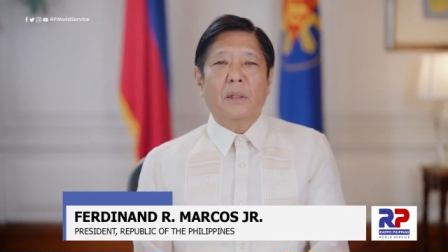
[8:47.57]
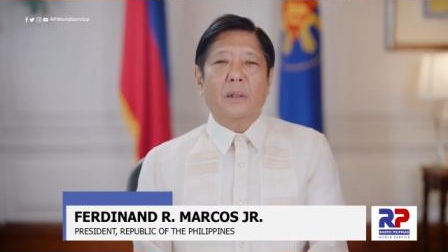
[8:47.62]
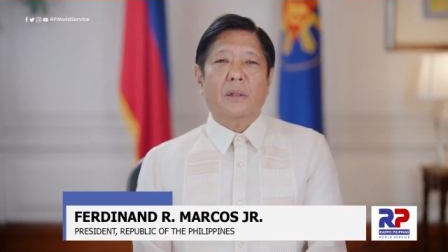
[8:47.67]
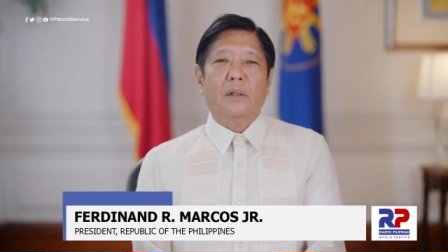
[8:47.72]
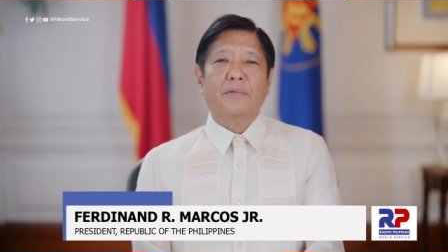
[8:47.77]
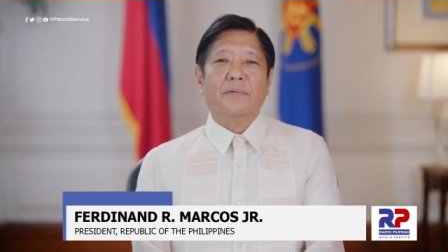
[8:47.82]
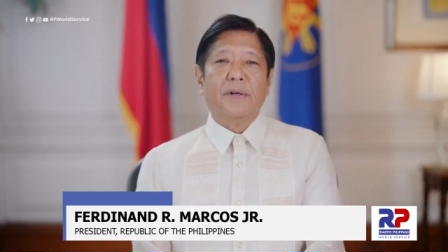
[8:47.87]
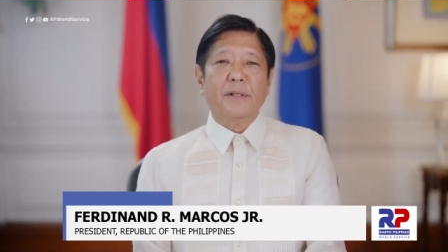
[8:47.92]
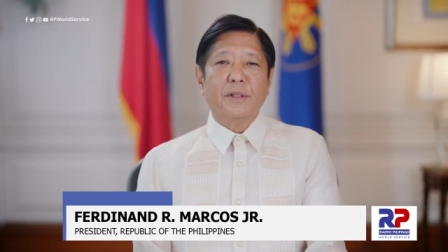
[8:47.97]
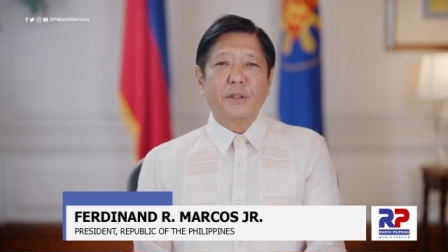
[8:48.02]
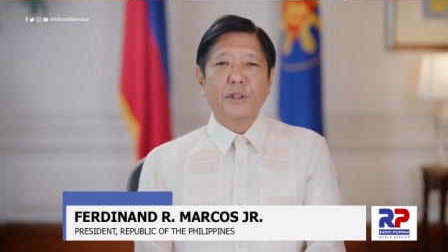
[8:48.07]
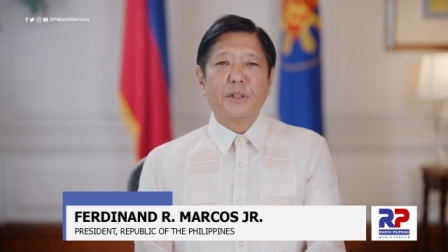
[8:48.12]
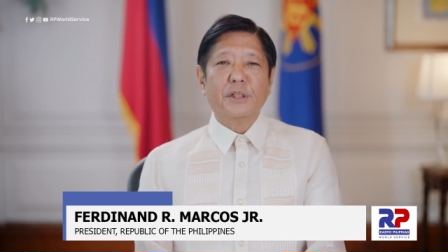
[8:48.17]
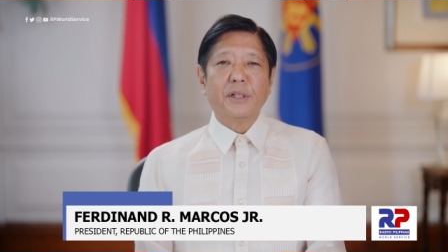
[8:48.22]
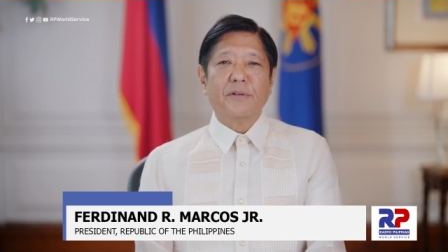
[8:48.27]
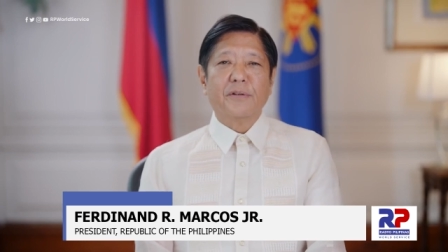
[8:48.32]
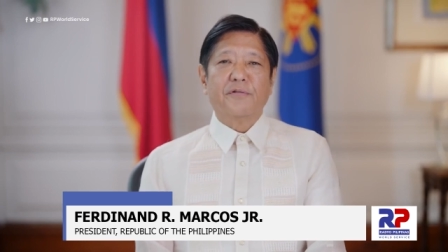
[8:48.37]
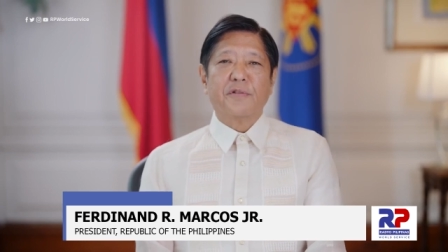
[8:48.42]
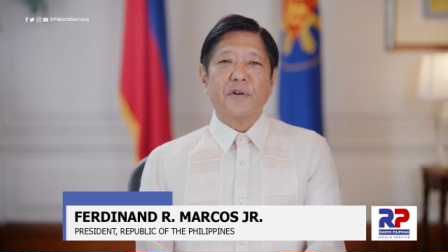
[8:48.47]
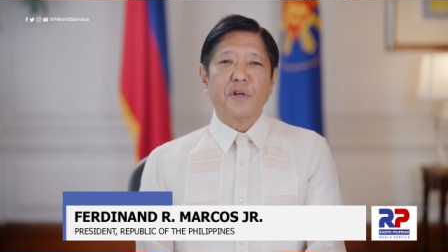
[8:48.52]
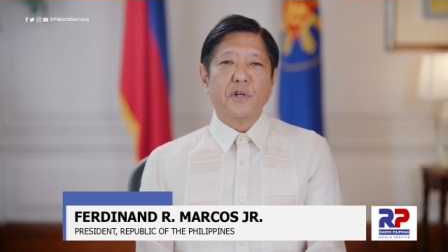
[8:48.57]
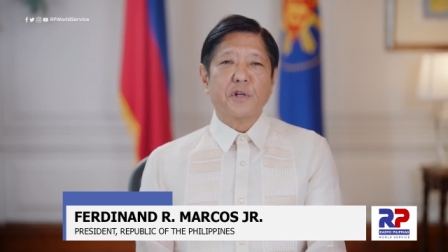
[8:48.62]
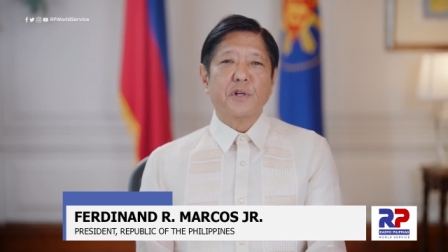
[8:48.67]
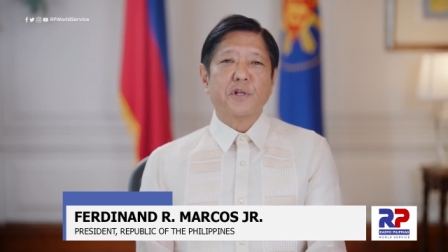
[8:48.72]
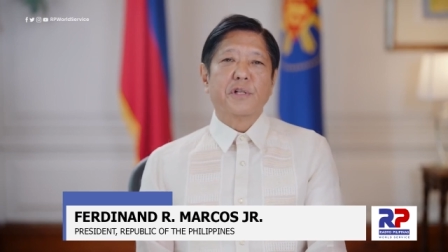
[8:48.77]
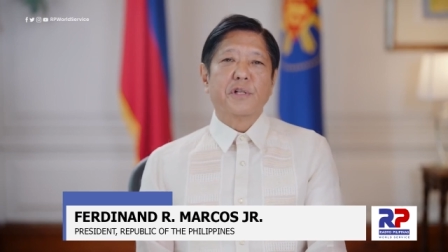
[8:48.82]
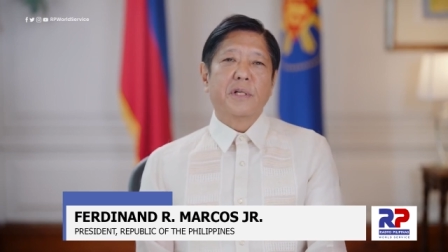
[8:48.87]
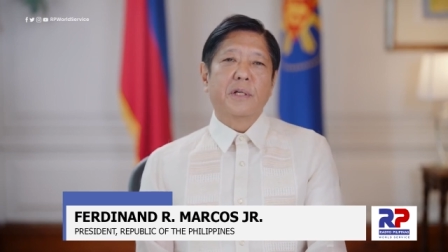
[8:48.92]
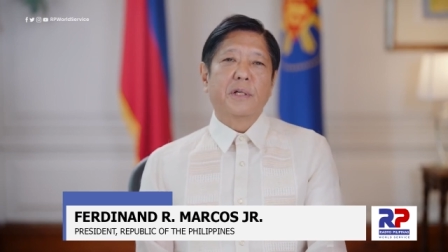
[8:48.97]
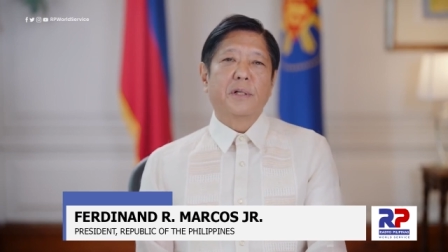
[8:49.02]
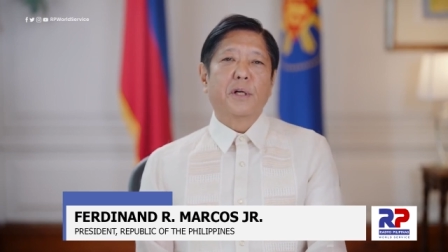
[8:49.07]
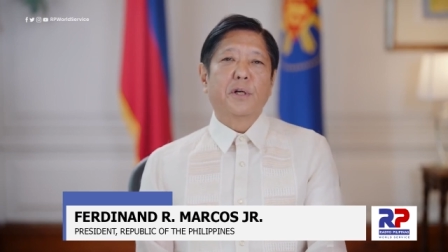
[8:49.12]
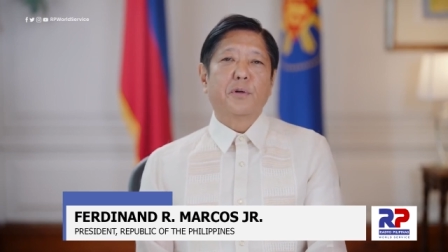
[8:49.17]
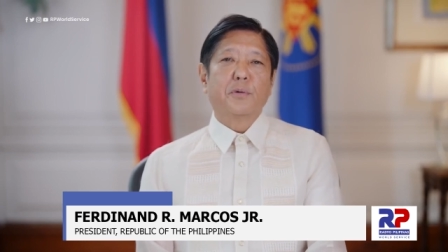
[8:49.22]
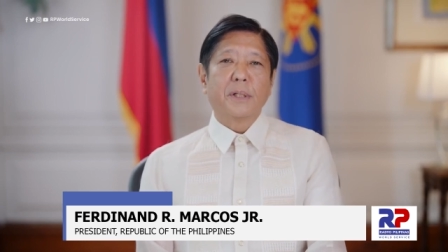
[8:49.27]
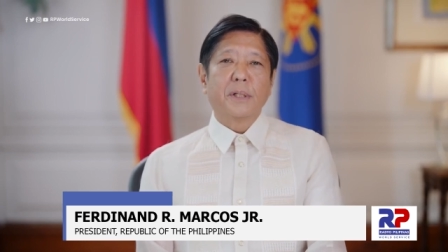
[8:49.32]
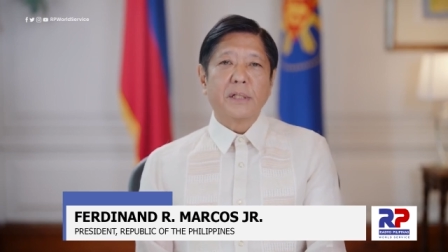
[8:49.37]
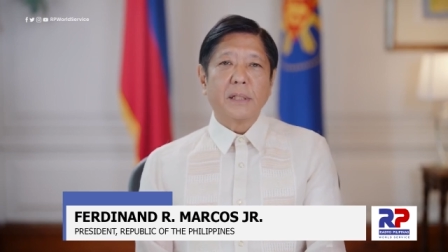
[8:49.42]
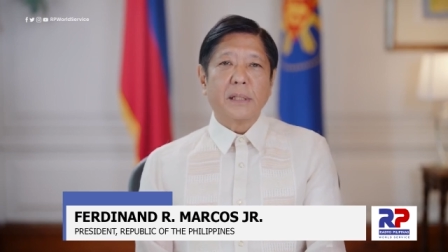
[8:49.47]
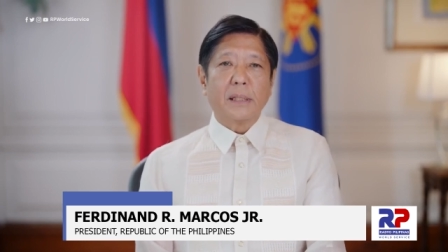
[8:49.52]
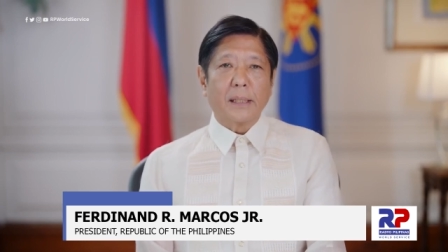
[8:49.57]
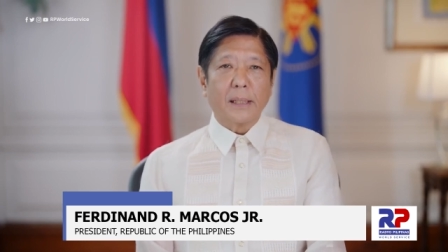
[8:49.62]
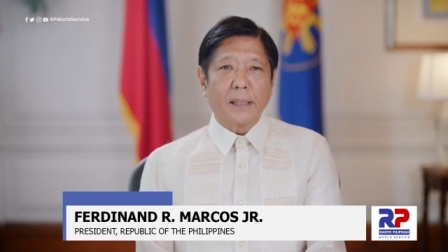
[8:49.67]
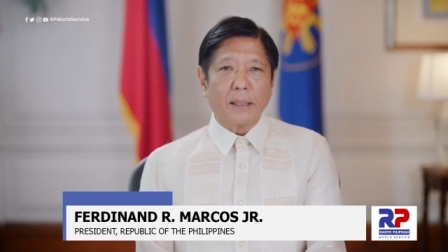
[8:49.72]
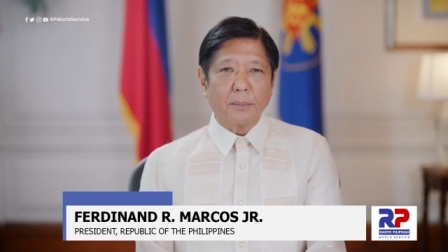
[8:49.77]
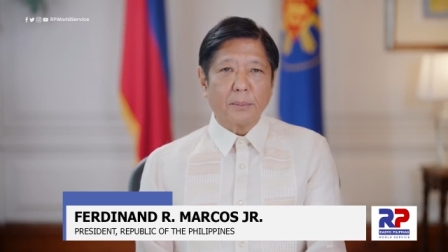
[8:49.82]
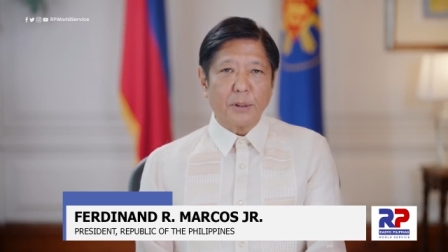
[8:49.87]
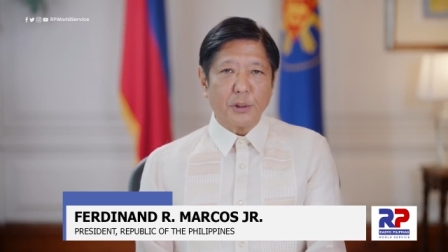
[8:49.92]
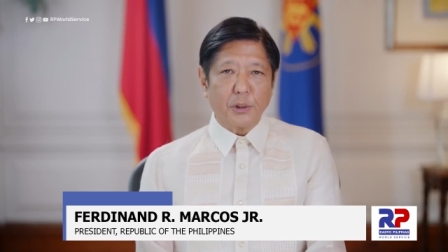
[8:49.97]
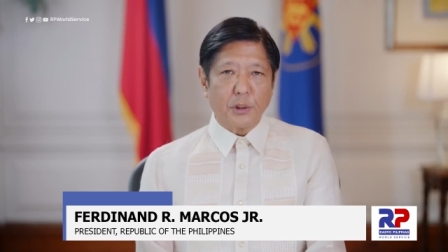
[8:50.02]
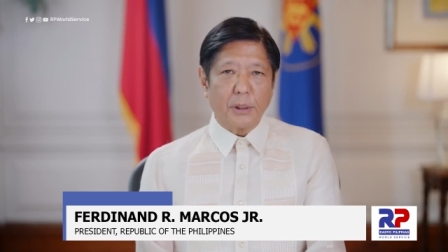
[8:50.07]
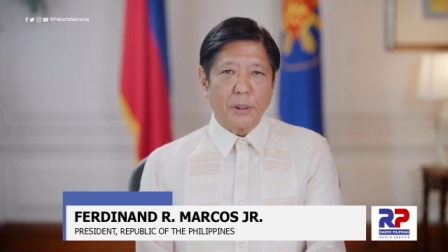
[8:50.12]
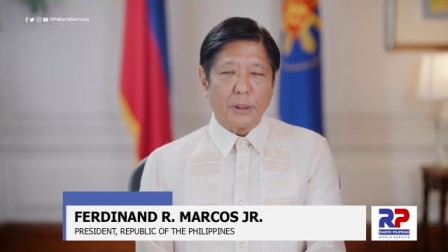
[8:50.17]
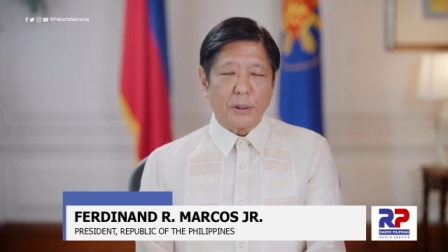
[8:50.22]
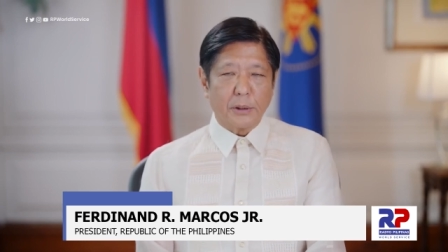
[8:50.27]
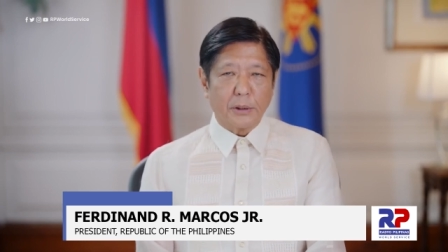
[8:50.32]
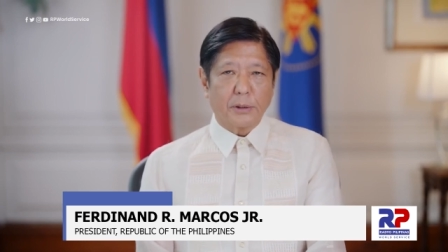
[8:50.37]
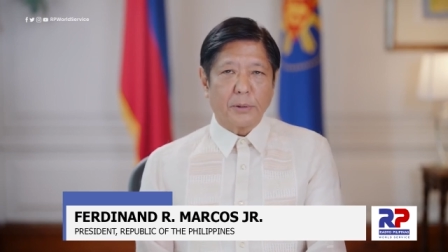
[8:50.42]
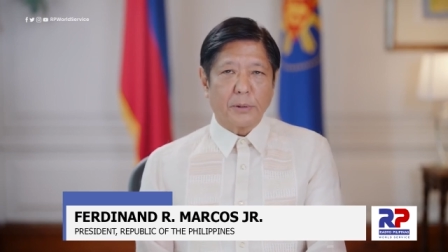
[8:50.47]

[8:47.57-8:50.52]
of energy efficiency in addressing climate change.